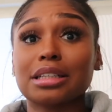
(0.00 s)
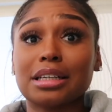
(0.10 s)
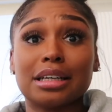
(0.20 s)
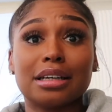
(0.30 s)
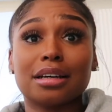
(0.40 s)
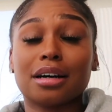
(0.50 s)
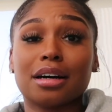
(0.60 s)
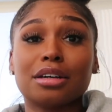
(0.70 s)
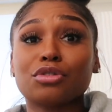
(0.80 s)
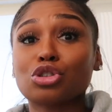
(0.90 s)
the
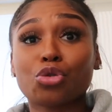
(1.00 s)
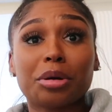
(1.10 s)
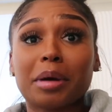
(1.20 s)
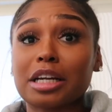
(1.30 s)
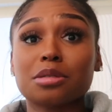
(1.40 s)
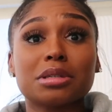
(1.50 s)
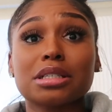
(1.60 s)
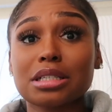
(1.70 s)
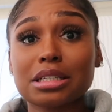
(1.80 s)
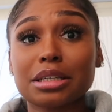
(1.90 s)
inventory management
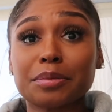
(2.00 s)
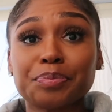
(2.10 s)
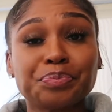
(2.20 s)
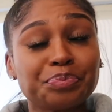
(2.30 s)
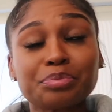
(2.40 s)
system